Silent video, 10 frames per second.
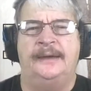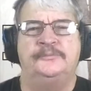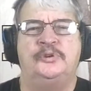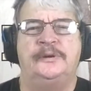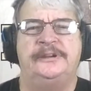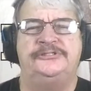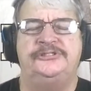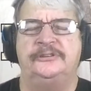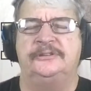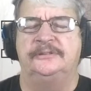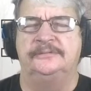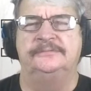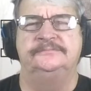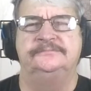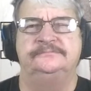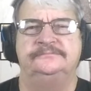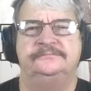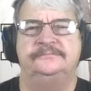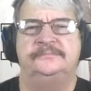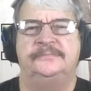quitting sugar.
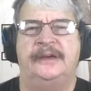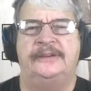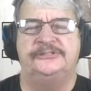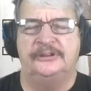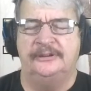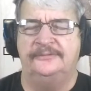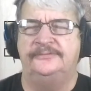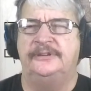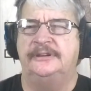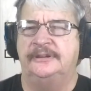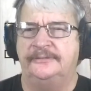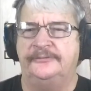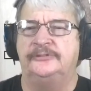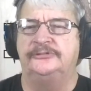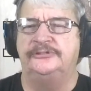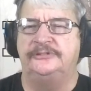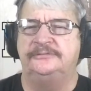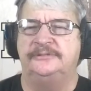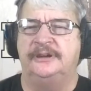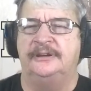As of the first
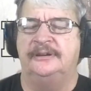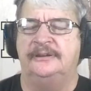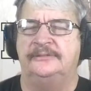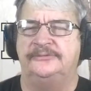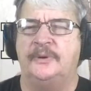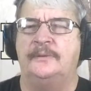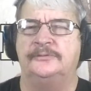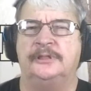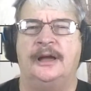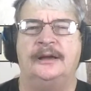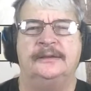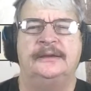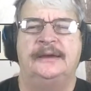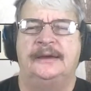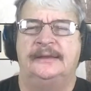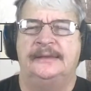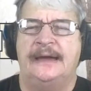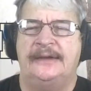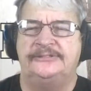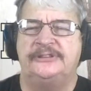12 o'clock
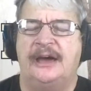last